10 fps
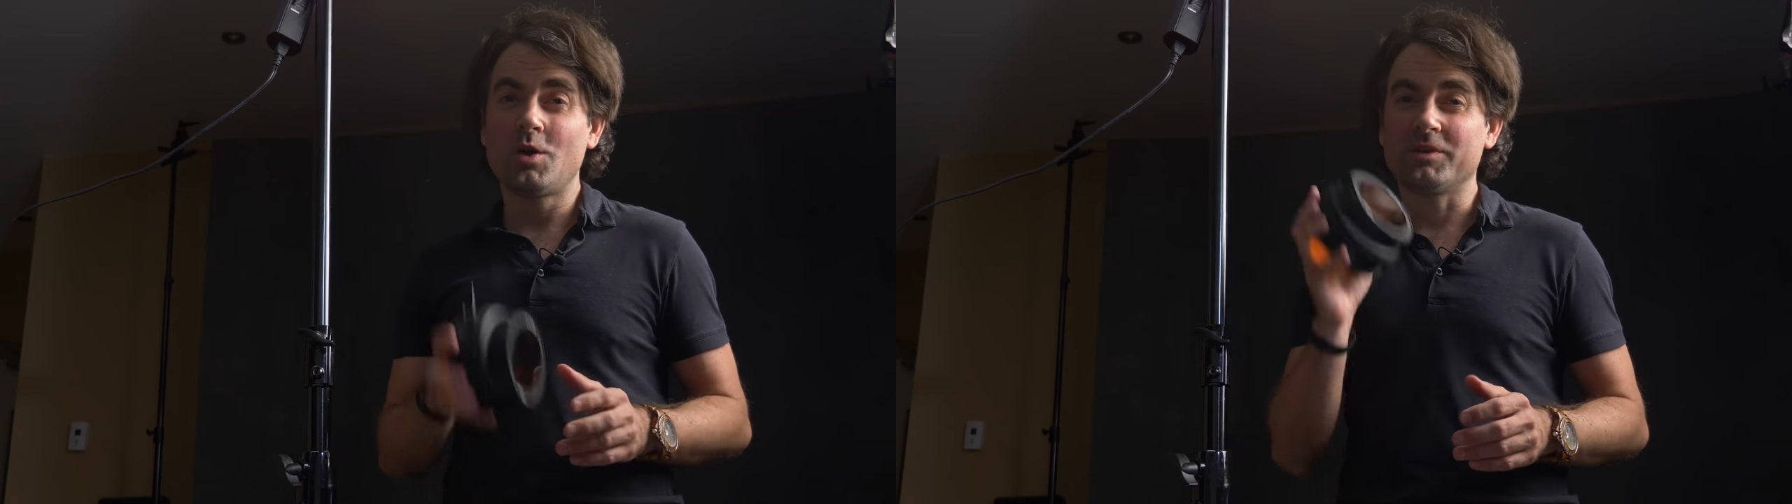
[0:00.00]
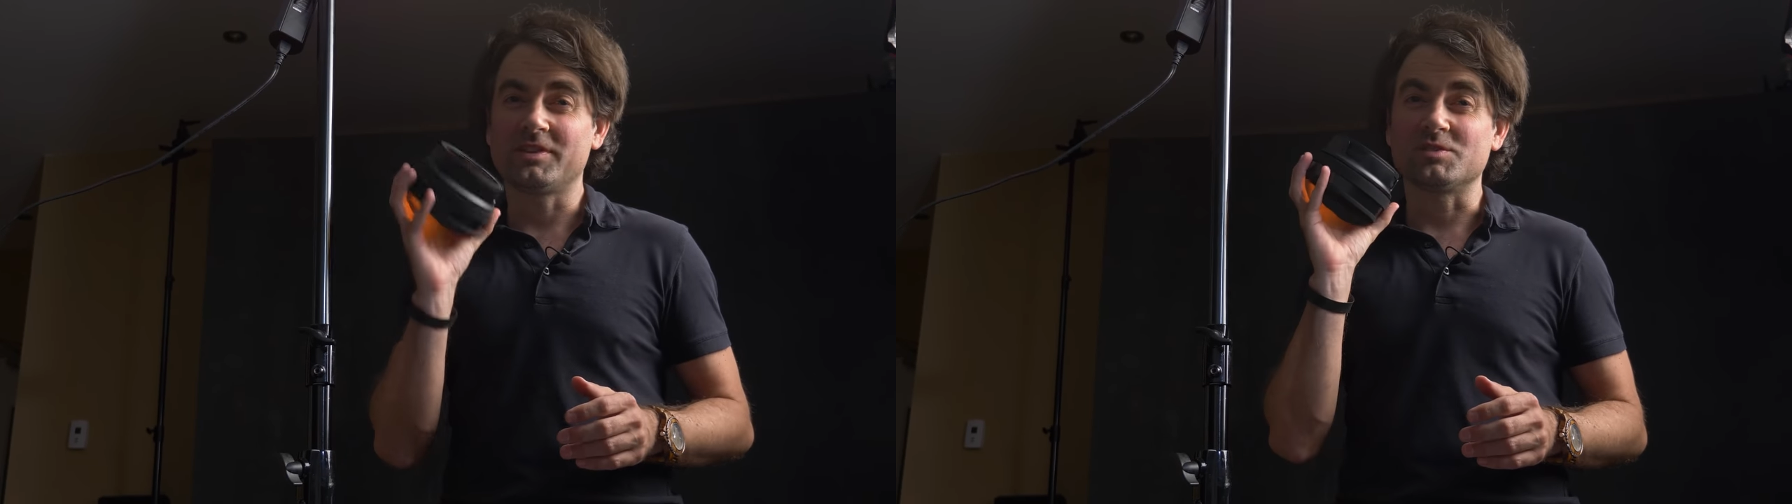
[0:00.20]

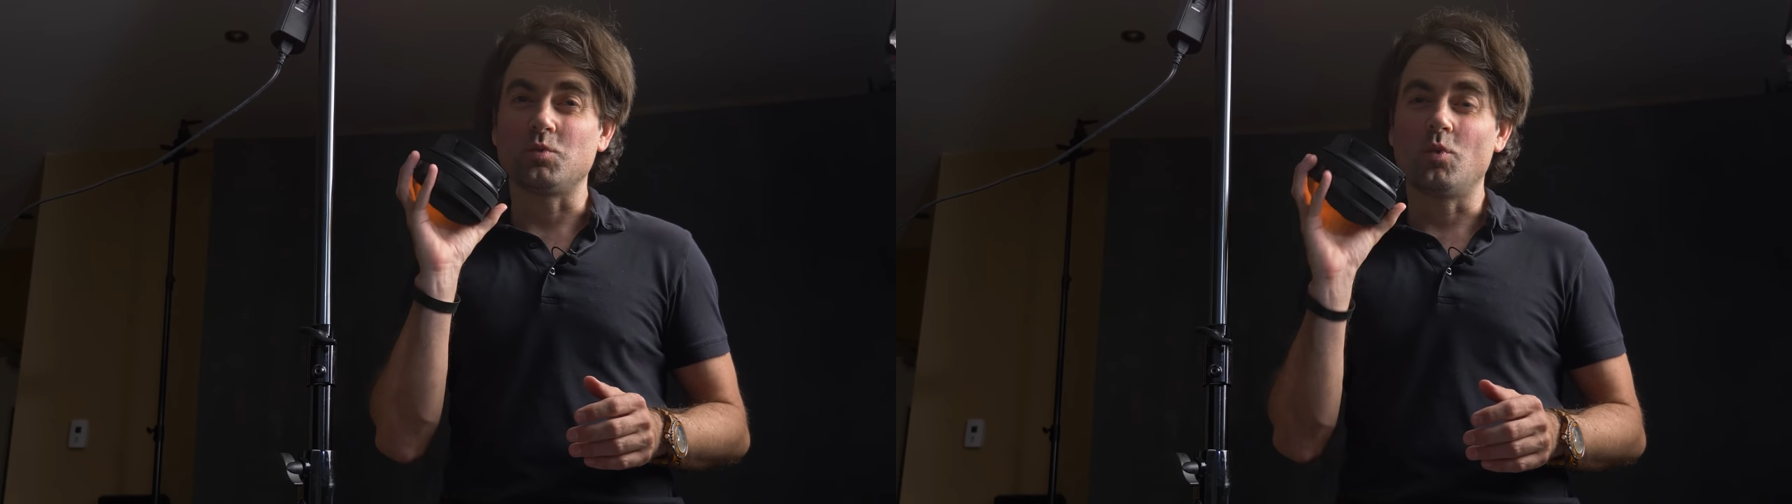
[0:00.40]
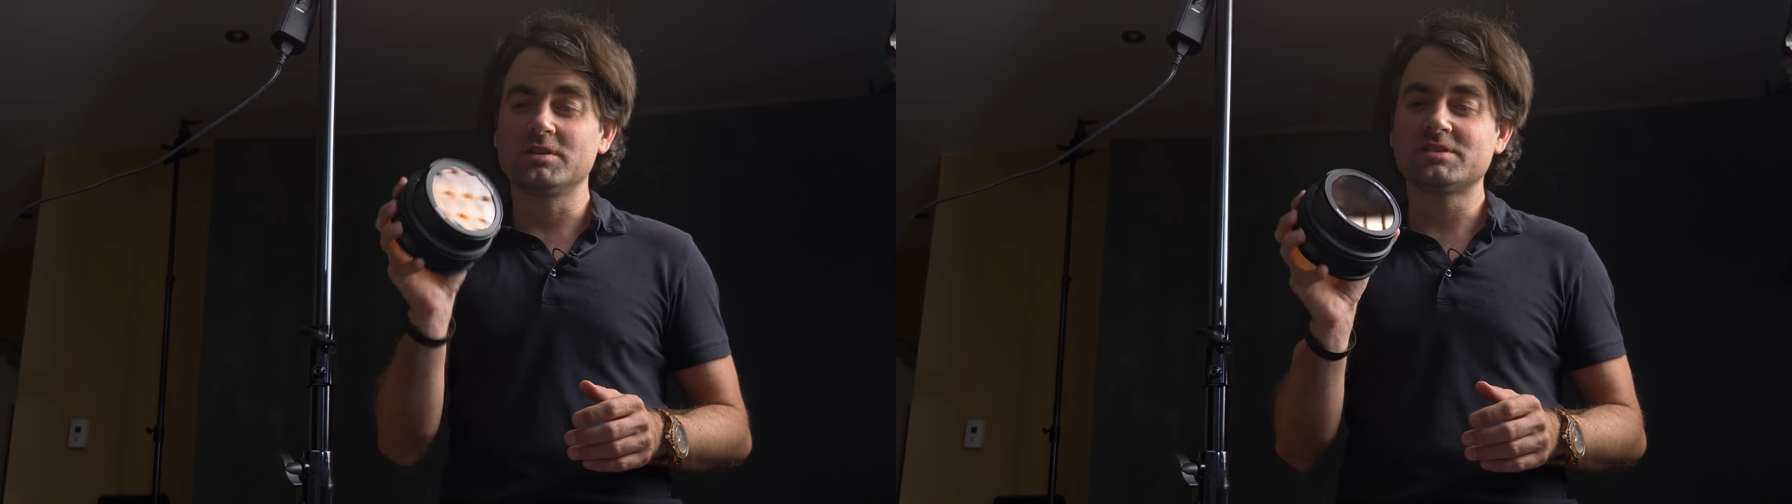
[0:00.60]
with this
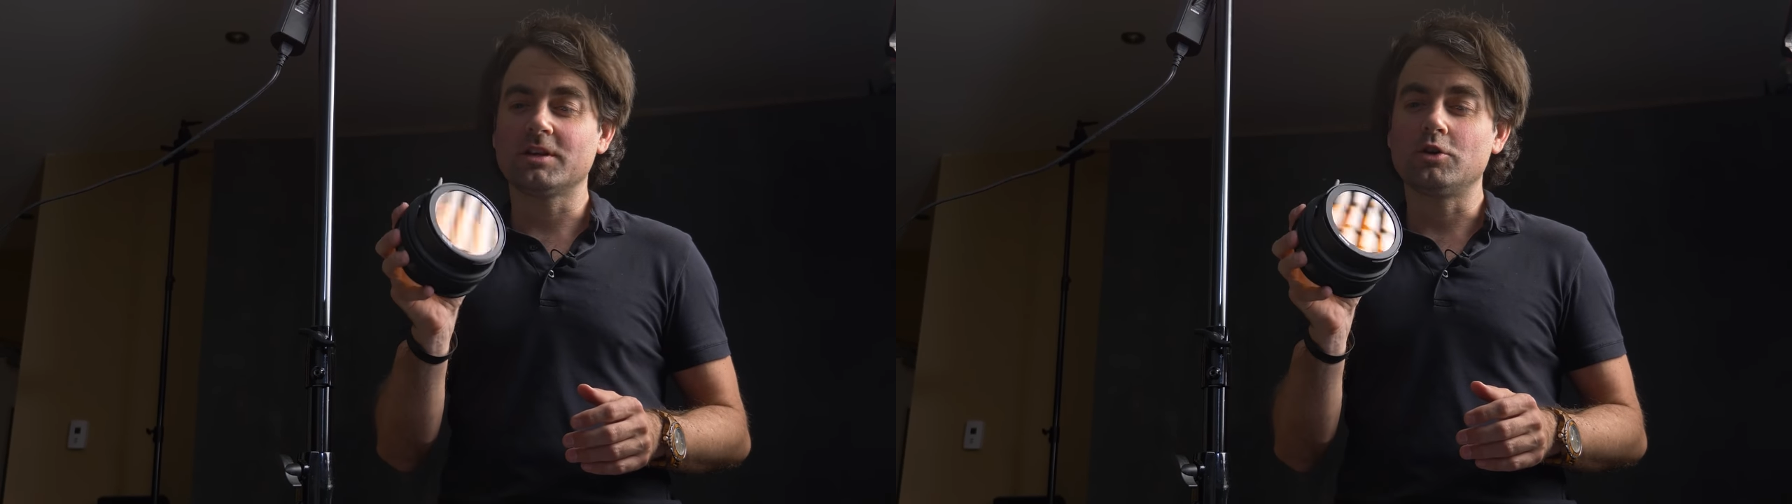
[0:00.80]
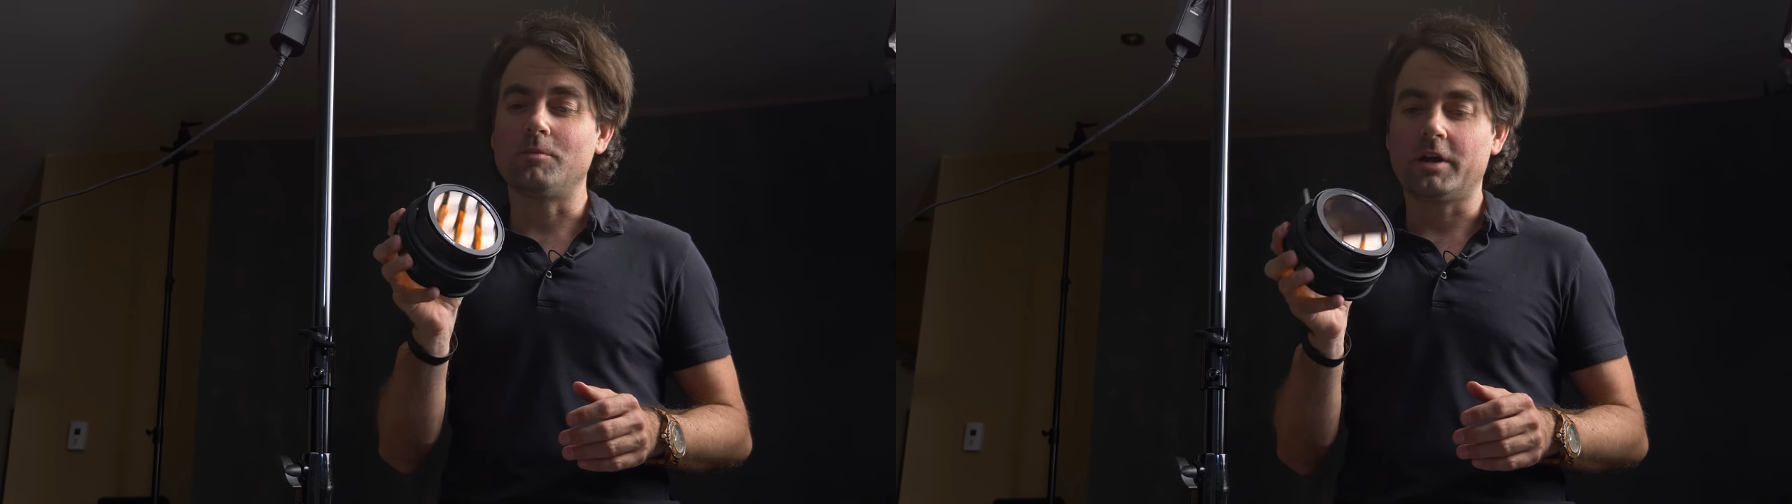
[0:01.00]
one
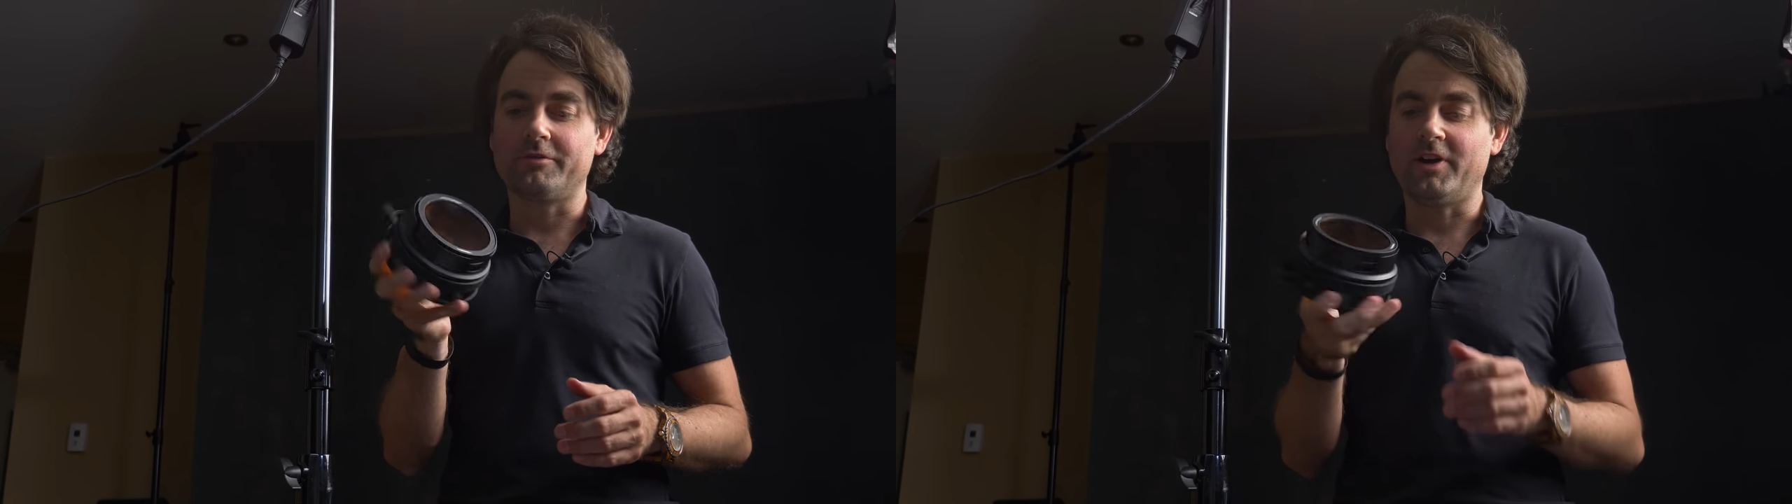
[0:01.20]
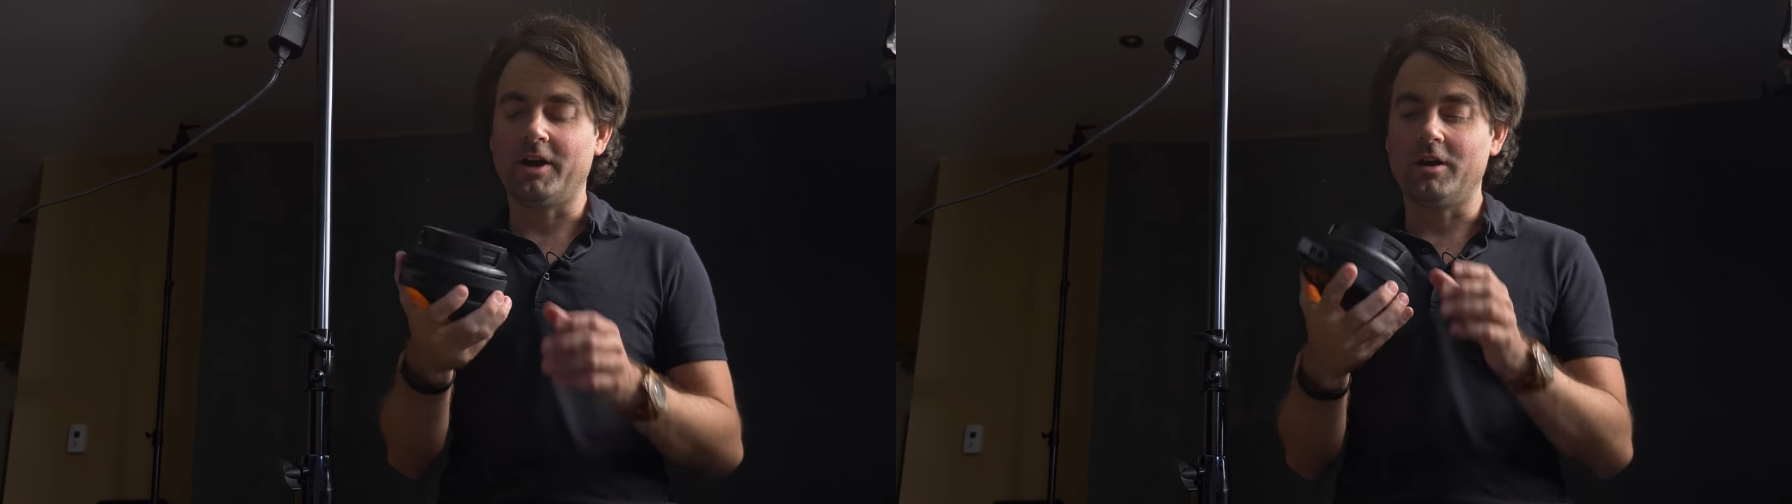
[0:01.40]
single
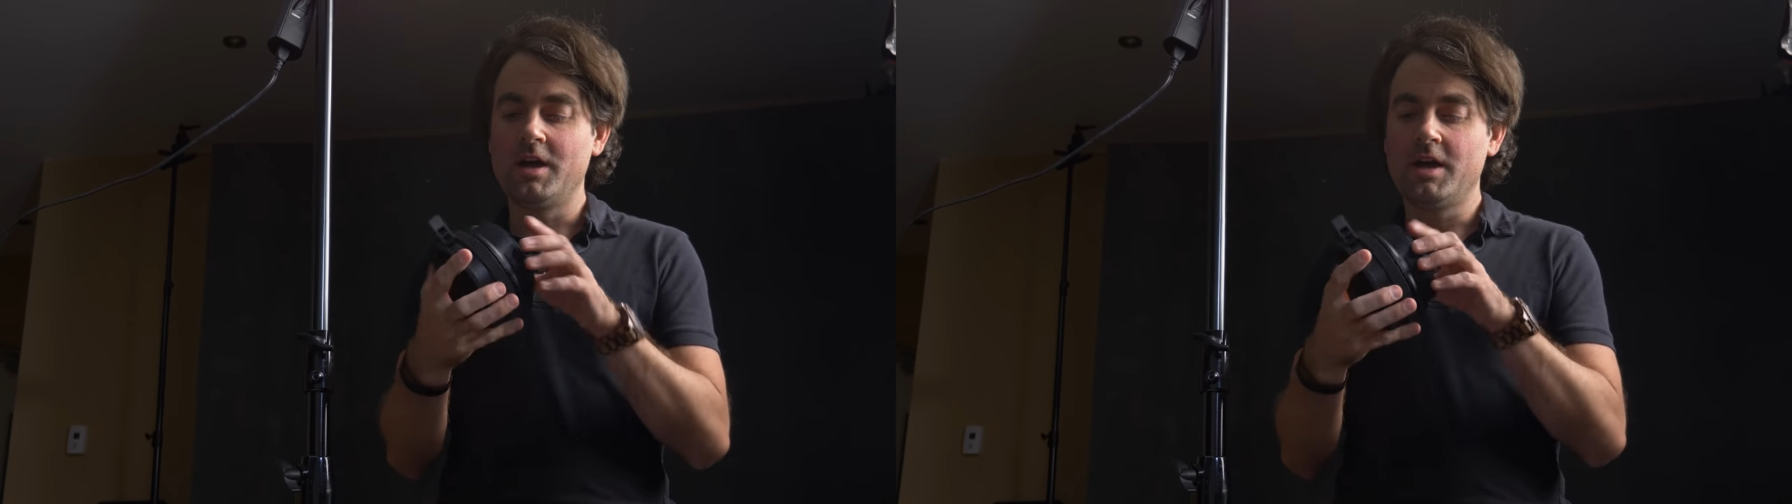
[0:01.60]
modifier.